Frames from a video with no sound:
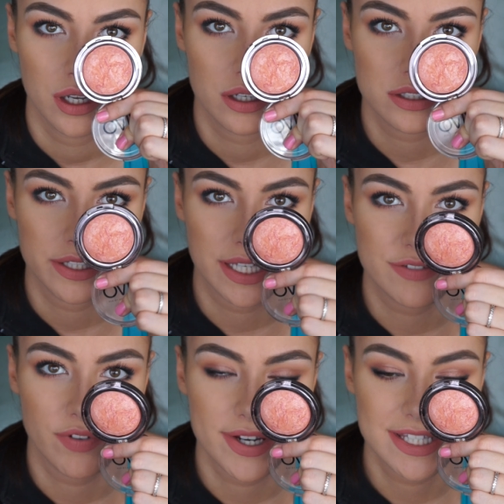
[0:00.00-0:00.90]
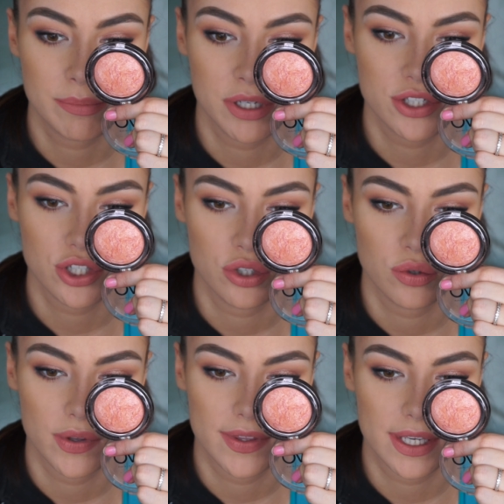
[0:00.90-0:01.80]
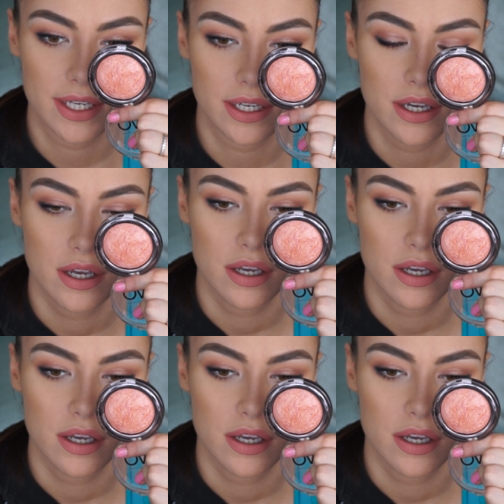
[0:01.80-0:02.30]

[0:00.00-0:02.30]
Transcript: Looks like this, very similar to the